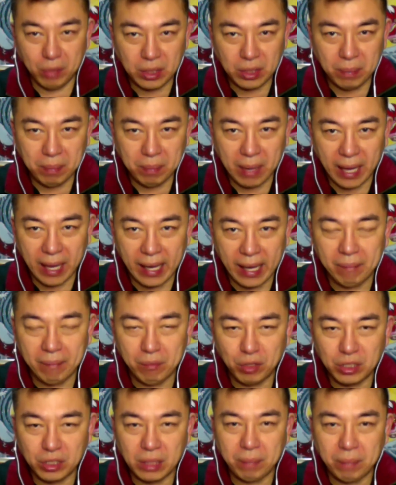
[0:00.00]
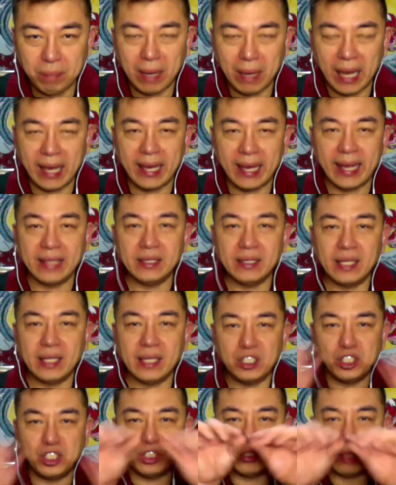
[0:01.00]
and multiply and multiply and
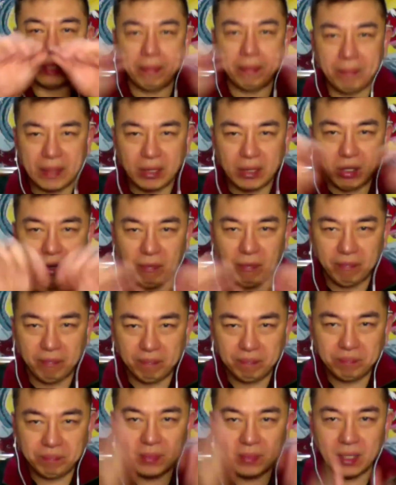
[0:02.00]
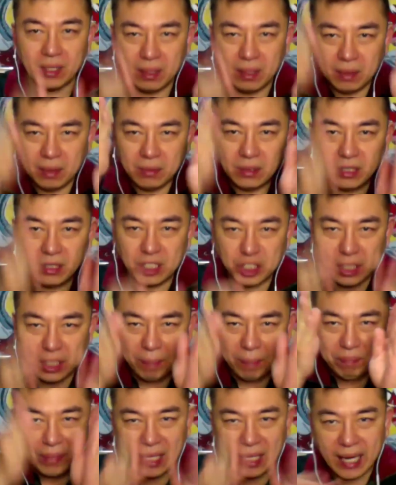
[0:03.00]
they strip it off.
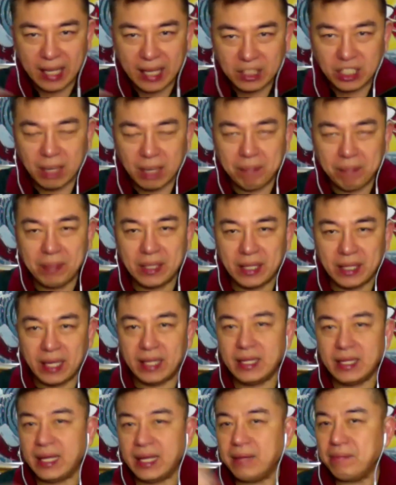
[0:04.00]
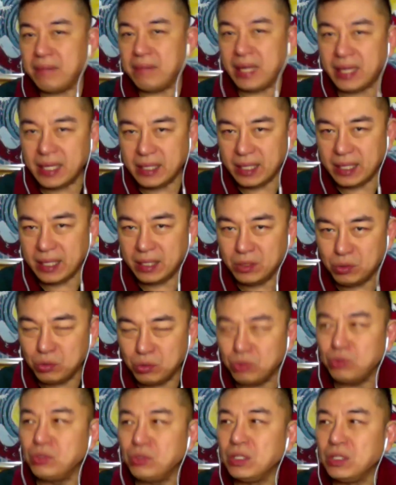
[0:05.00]
chop nila, chop it in and make it
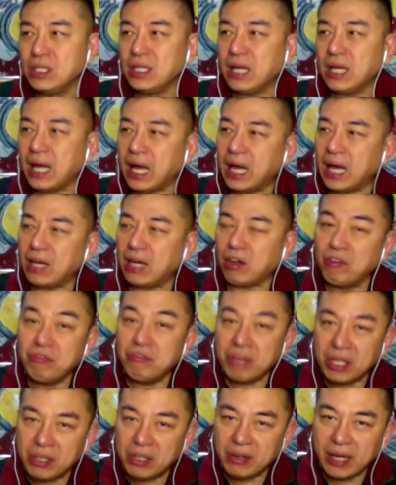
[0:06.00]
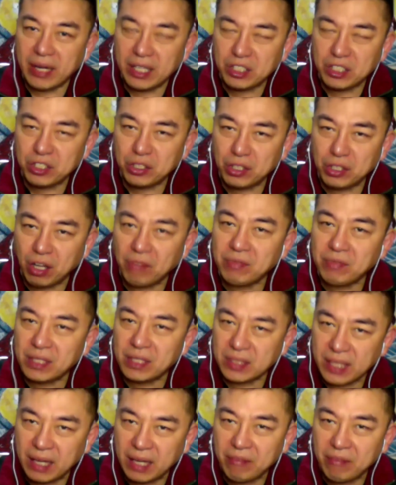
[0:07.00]
into uh, configuration of
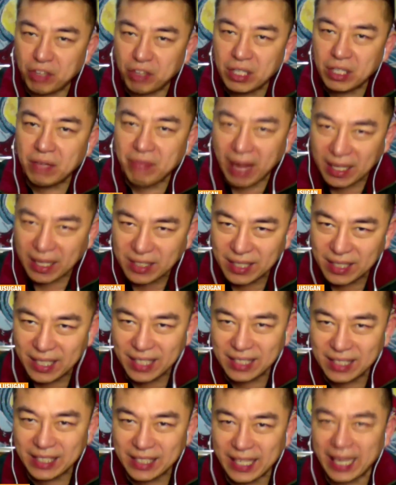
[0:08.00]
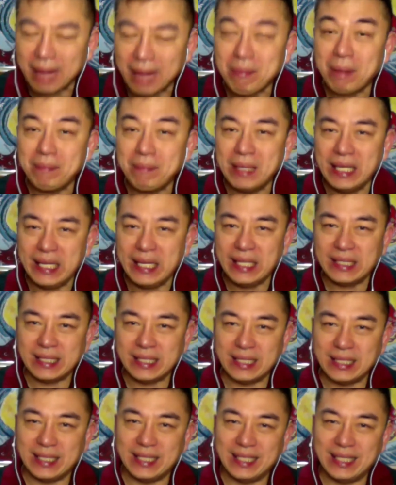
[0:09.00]
the same for the vaccine. Kaya
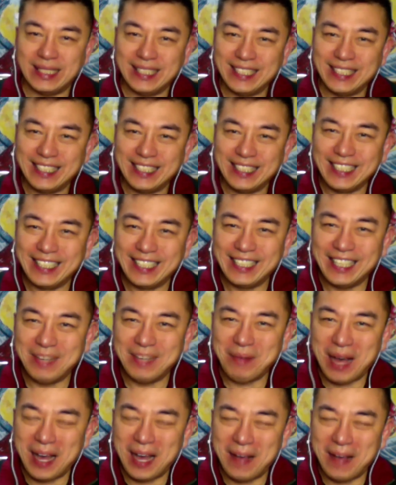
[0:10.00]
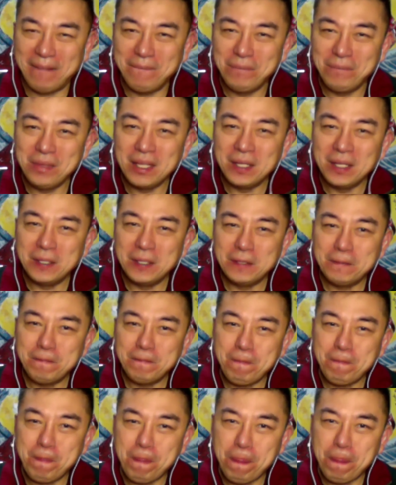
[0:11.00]
mabilis. Diba? Saan nila una,
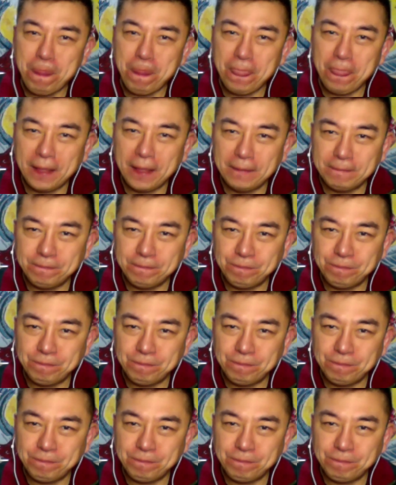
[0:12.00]
unang kinuha? Oh,